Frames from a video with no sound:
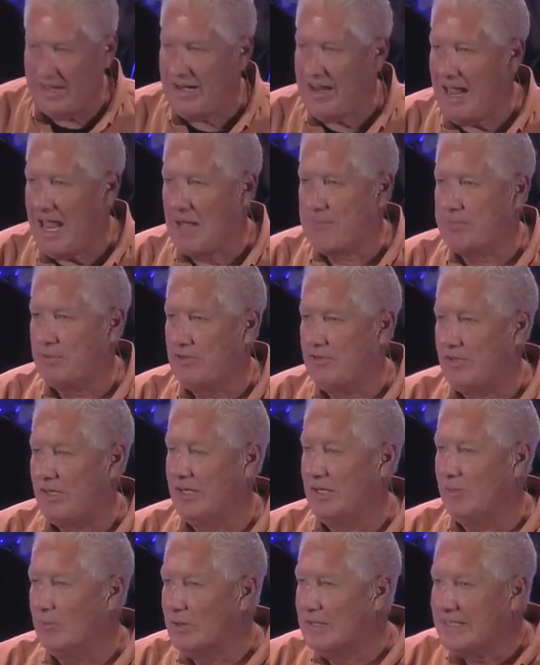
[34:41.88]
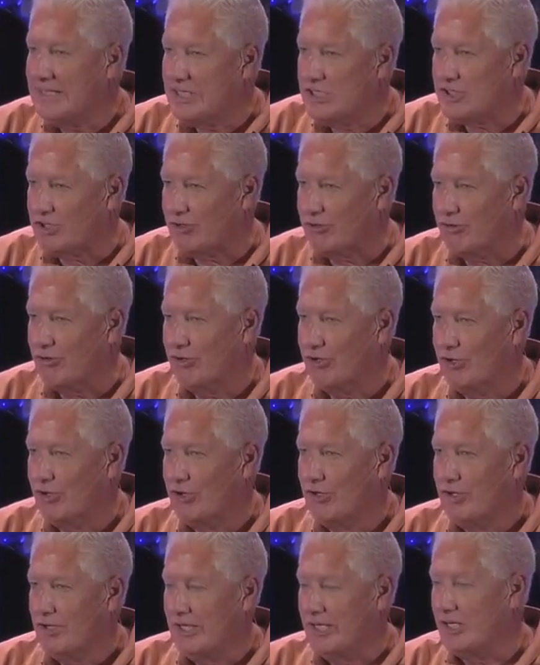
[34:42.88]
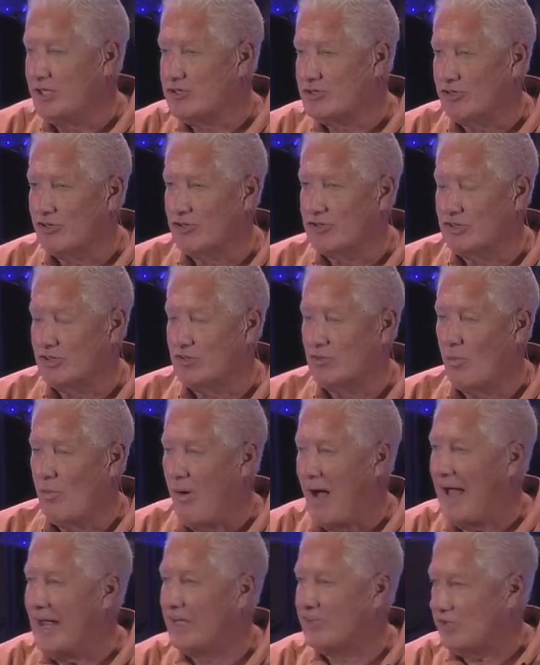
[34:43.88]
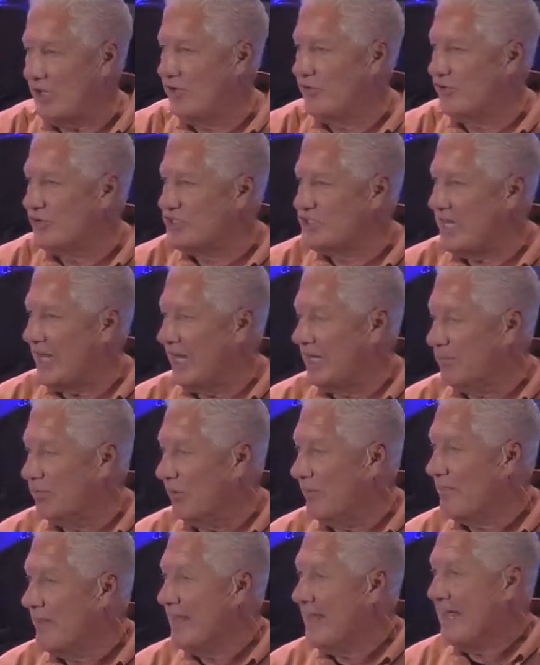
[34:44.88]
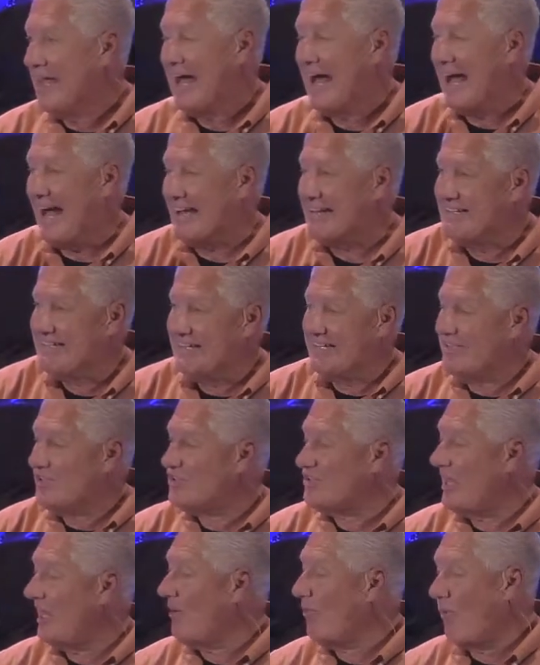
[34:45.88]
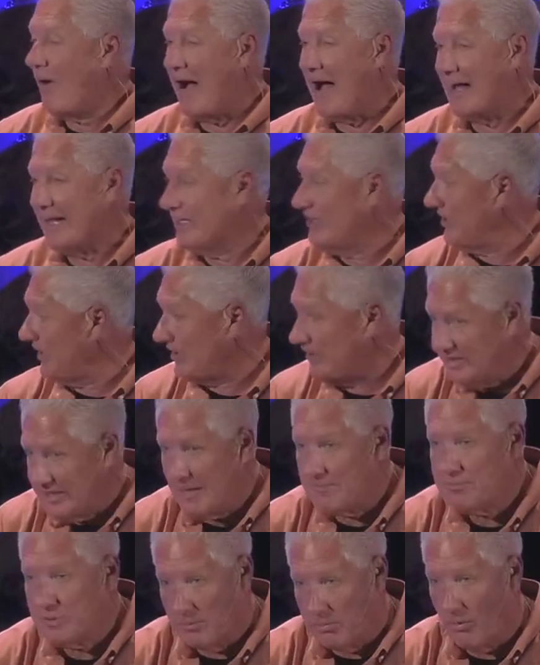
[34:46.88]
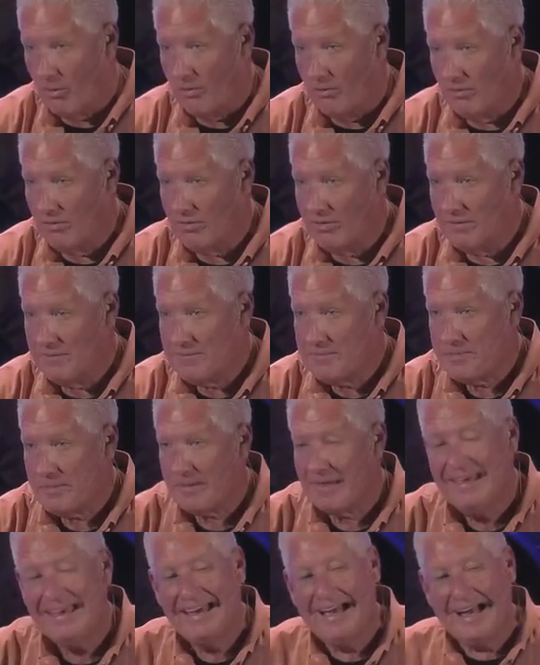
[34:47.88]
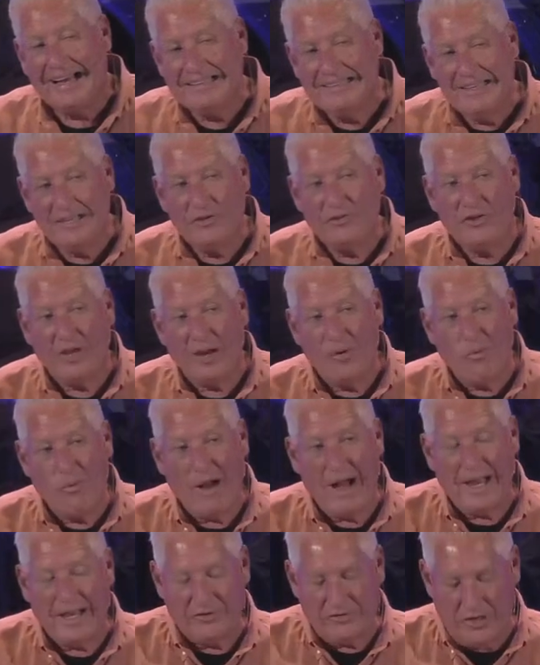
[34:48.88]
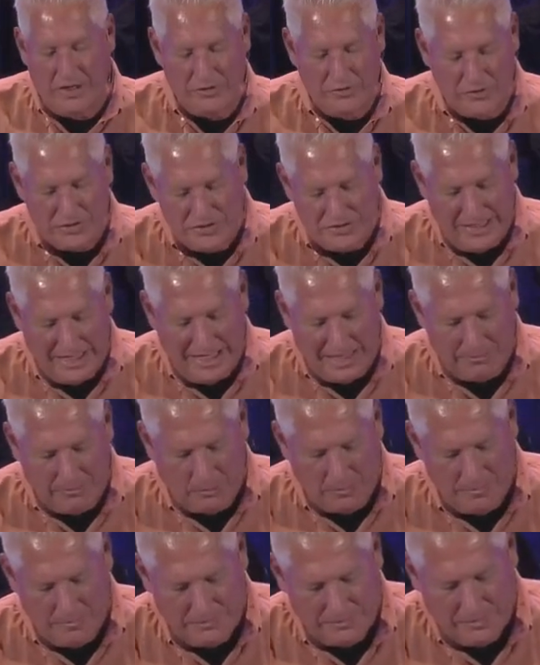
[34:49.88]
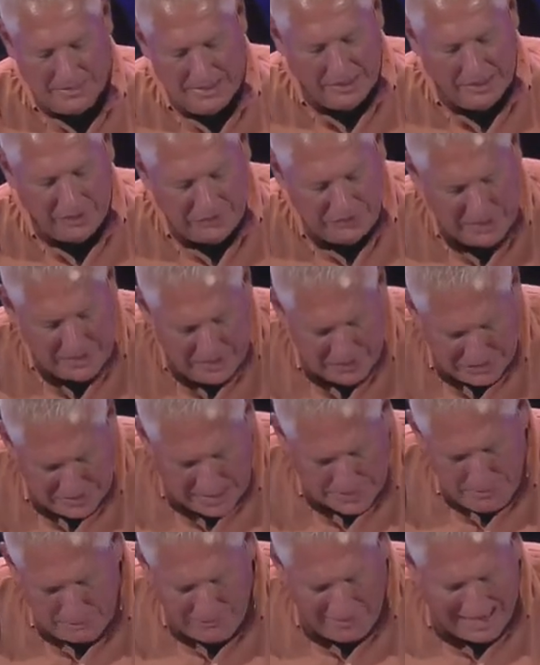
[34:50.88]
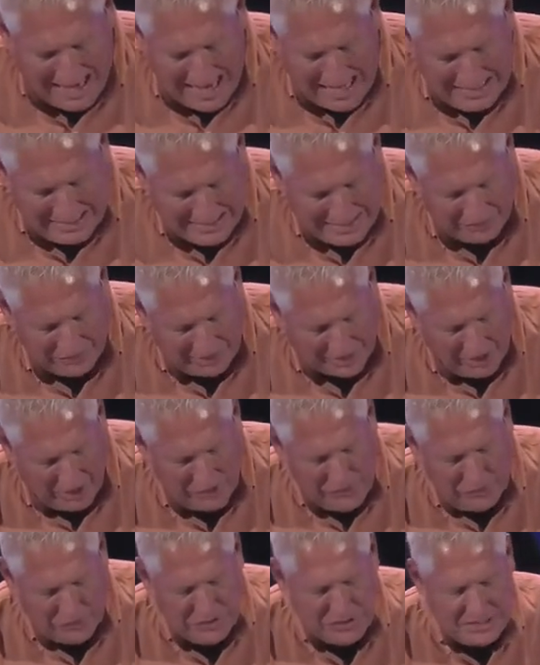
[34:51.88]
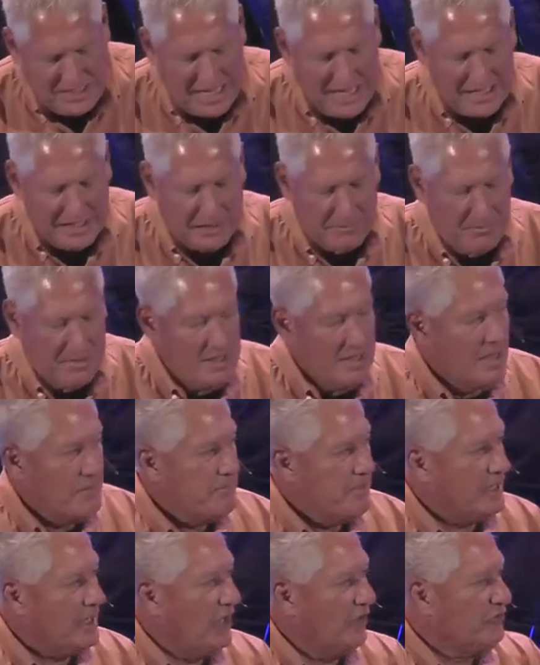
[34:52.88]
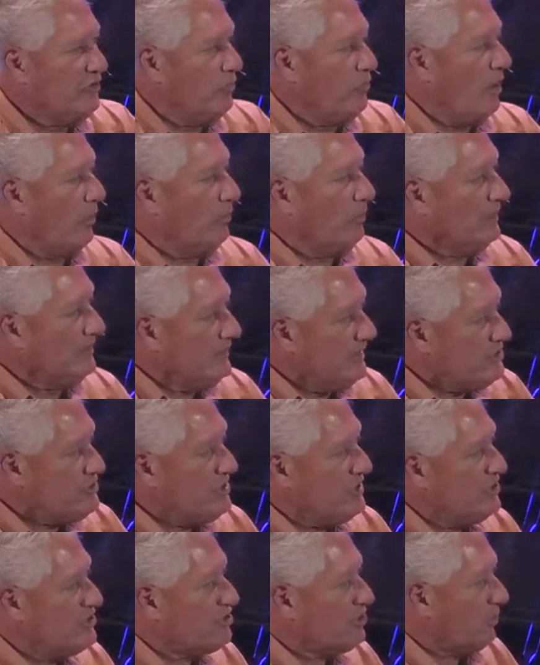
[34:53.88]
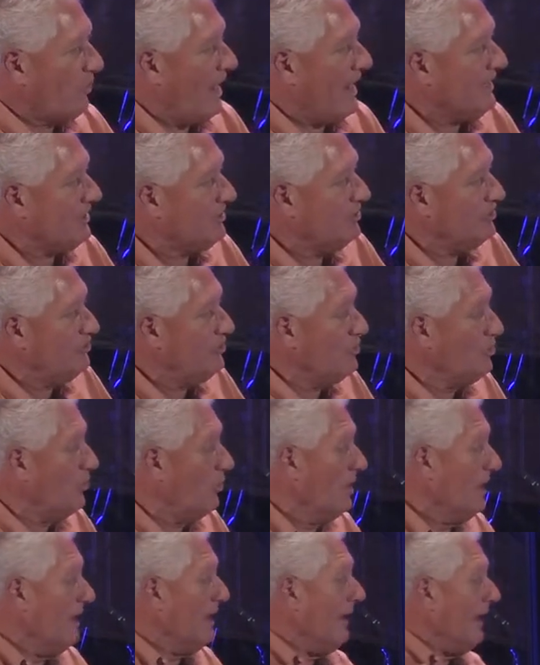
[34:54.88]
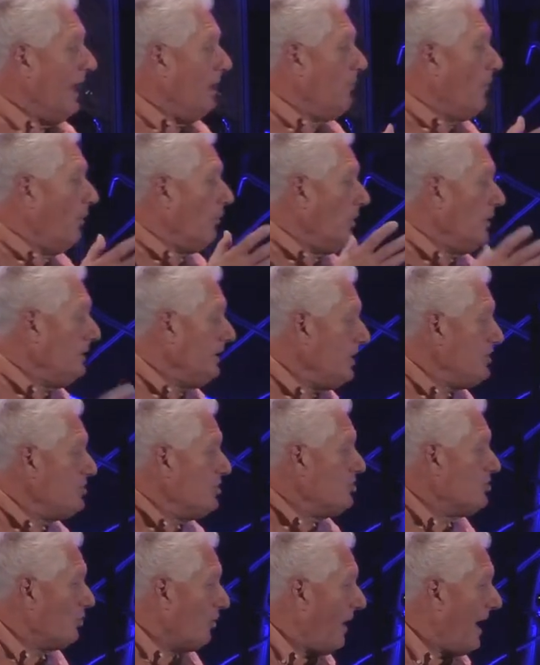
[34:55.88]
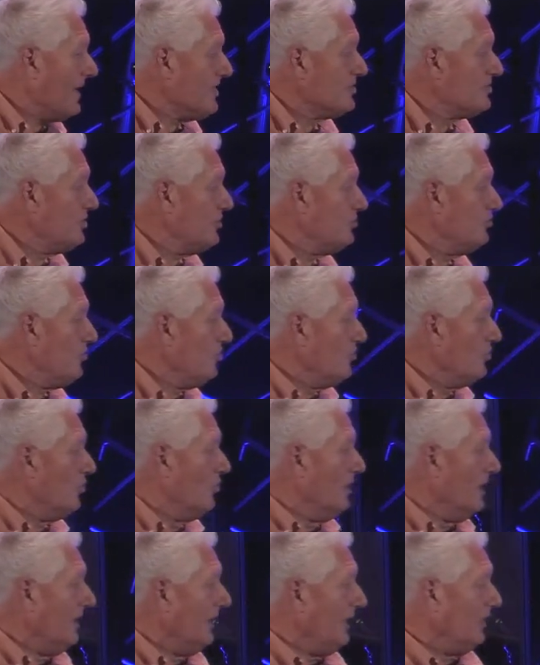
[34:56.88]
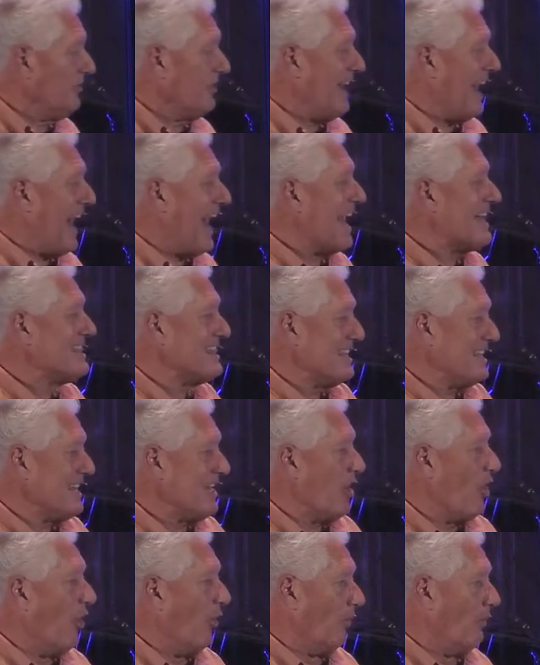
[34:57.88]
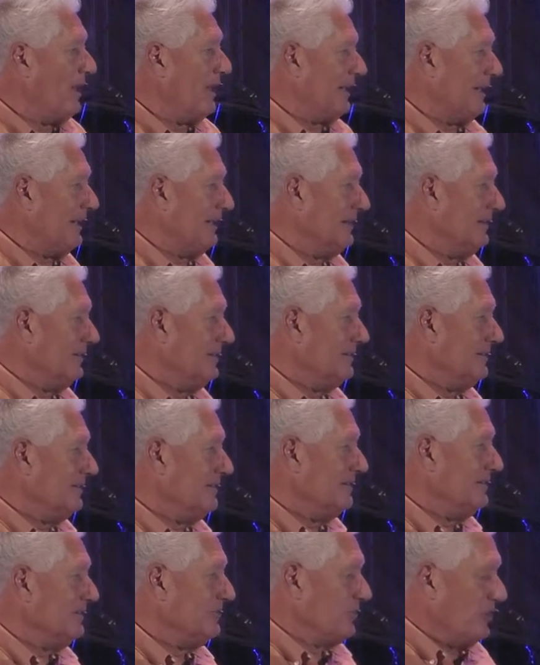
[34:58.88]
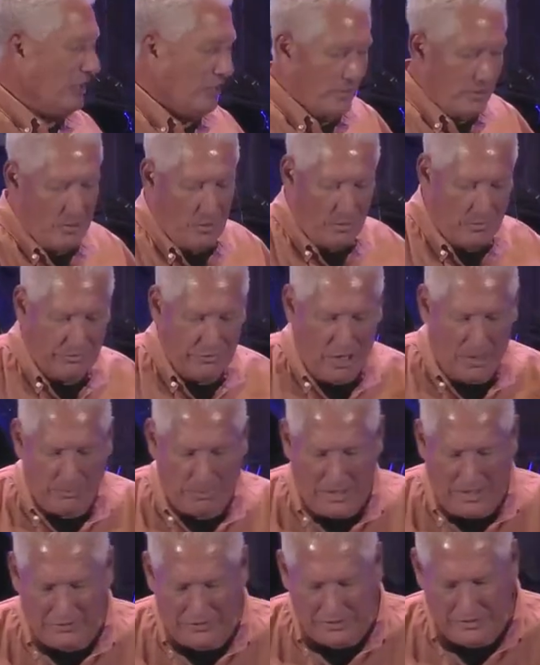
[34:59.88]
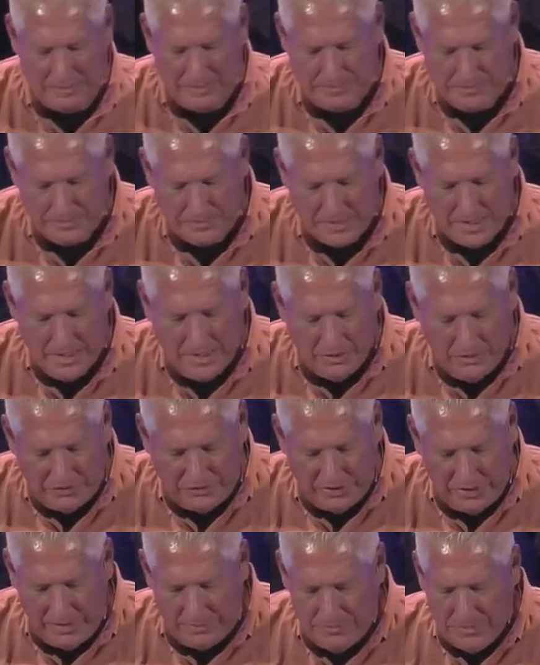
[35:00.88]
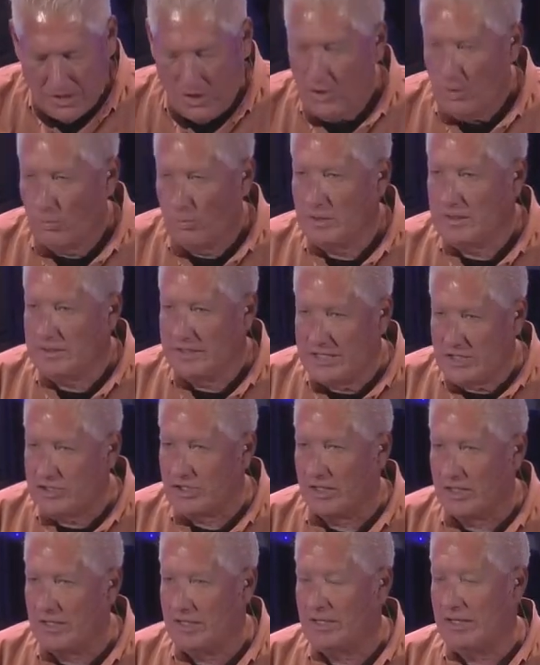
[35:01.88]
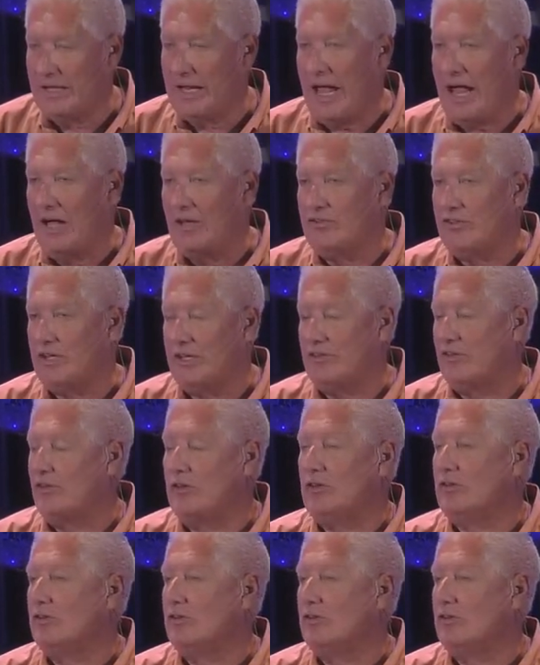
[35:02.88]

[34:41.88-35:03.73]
that happens in religion and in churches, why it's understandable. I didn't say why it's acceptable. I did say why it's understandable. You see, these type of oddities, I understand them because of what religion is trying to do. And what religion tries to do is an odd thing already. So here we go, thought process. You see, religion has its,